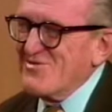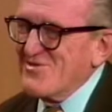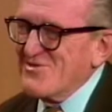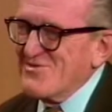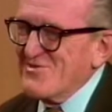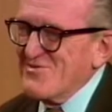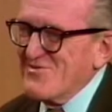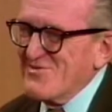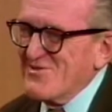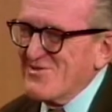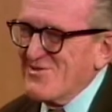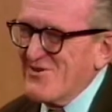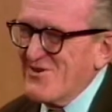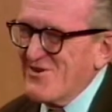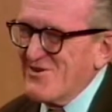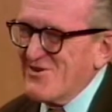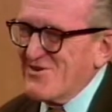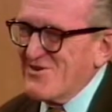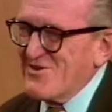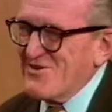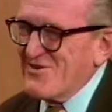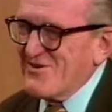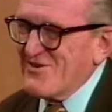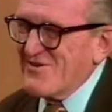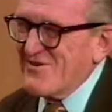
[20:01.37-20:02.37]
whose
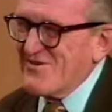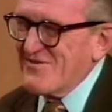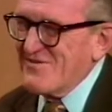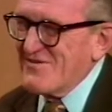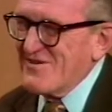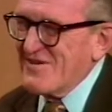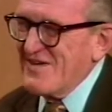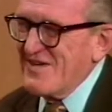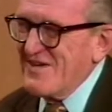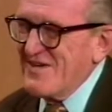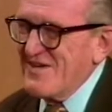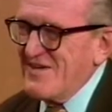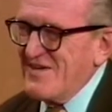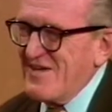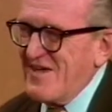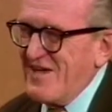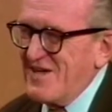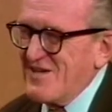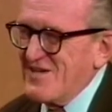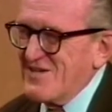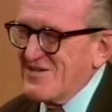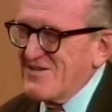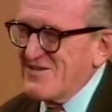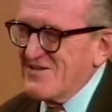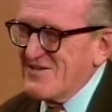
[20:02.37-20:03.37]
nurture
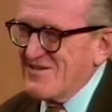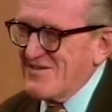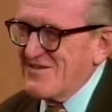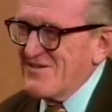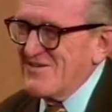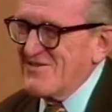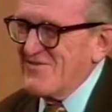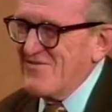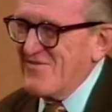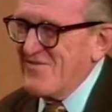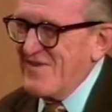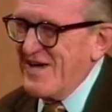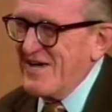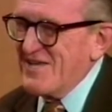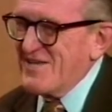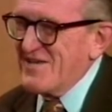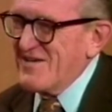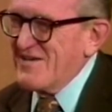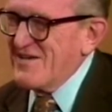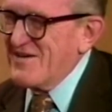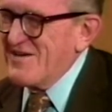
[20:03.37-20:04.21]
you've had a